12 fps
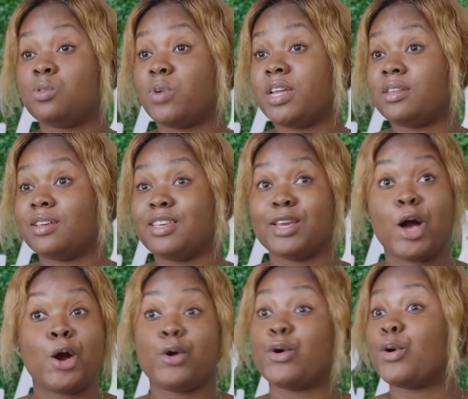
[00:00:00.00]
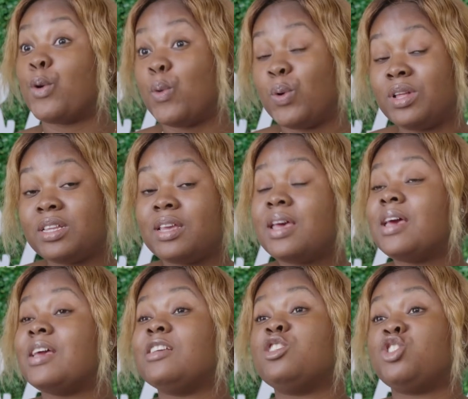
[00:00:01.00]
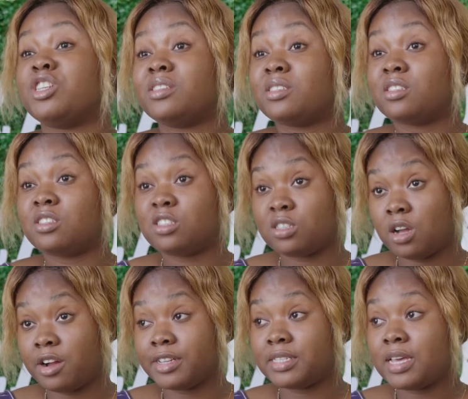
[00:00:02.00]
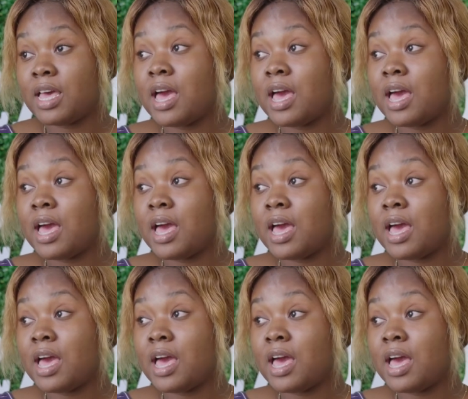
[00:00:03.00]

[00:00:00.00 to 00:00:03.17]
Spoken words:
whether young or old, is just to start.